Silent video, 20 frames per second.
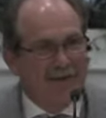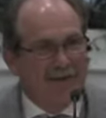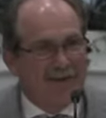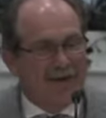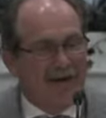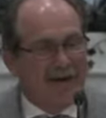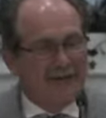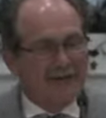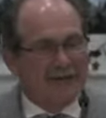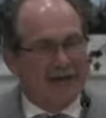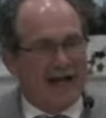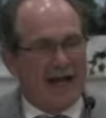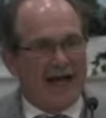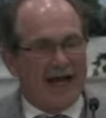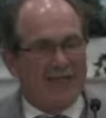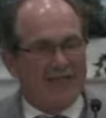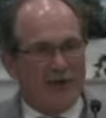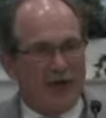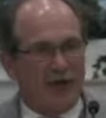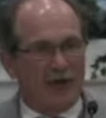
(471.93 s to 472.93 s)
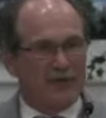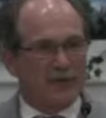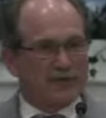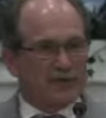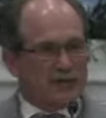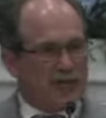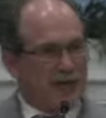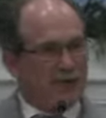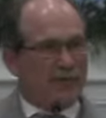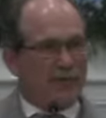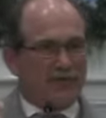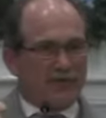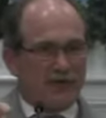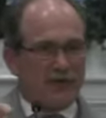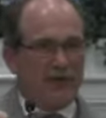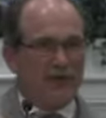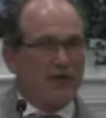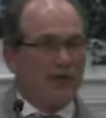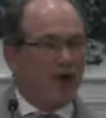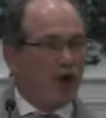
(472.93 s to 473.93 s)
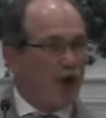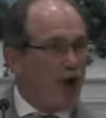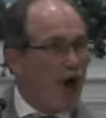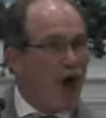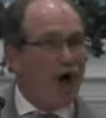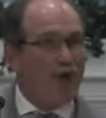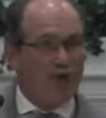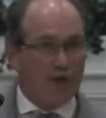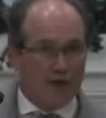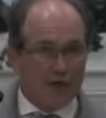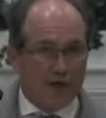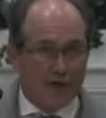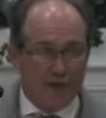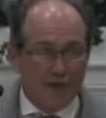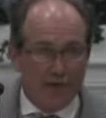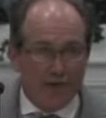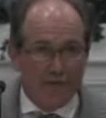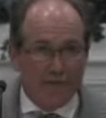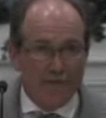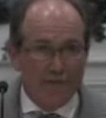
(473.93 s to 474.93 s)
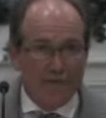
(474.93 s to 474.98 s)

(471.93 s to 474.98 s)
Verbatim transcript: And I said, I have known some of you longer